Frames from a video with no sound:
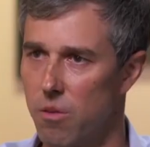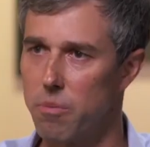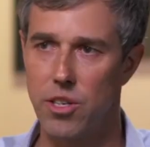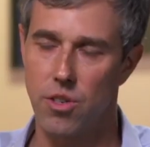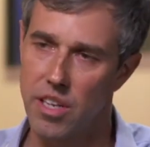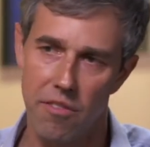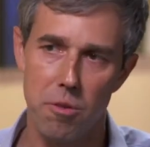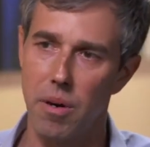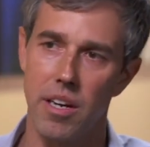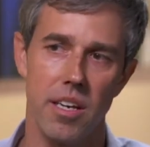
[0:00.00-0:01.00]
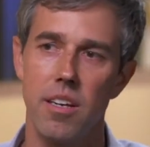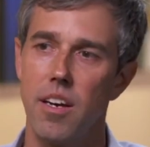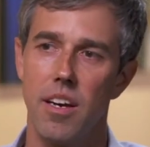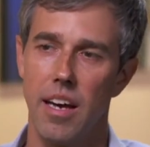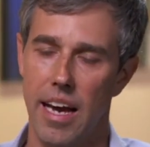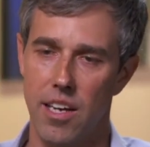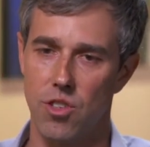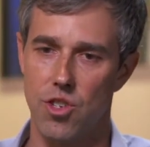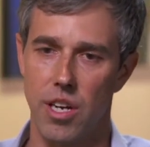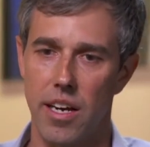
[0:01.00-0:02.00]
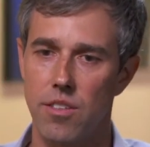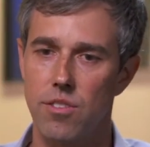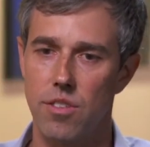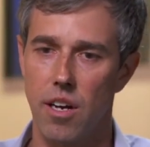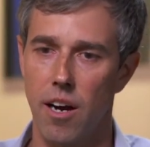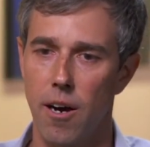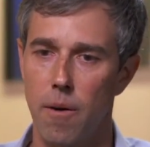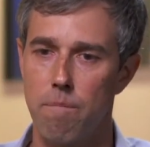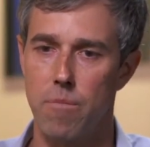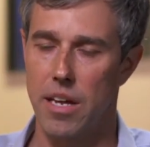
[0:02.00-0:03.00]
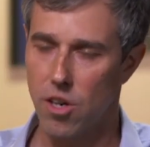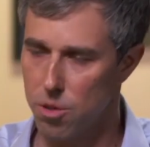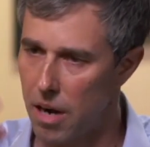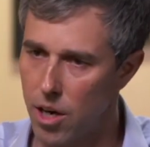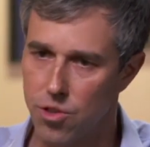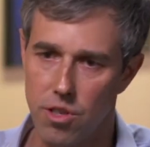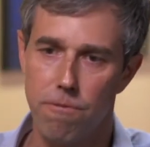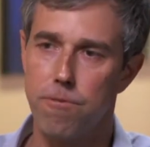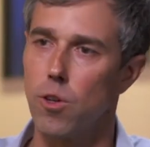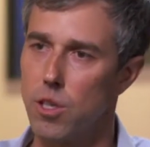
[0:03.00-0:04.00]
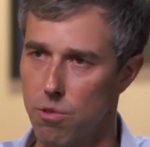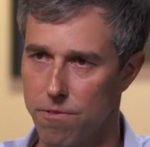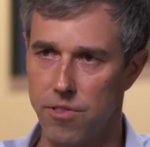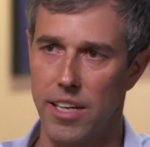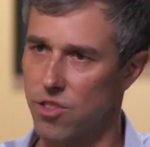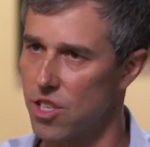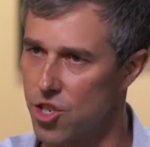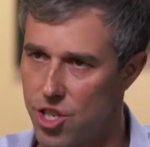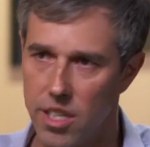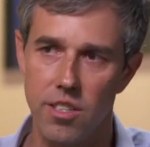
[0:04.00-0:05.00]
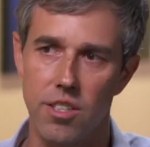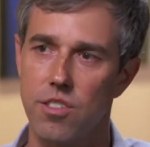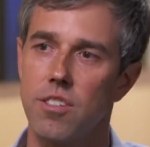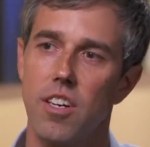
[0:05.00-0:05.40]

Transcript: I want to make sure that everybody has a chance, that our democracy fully reflects the genius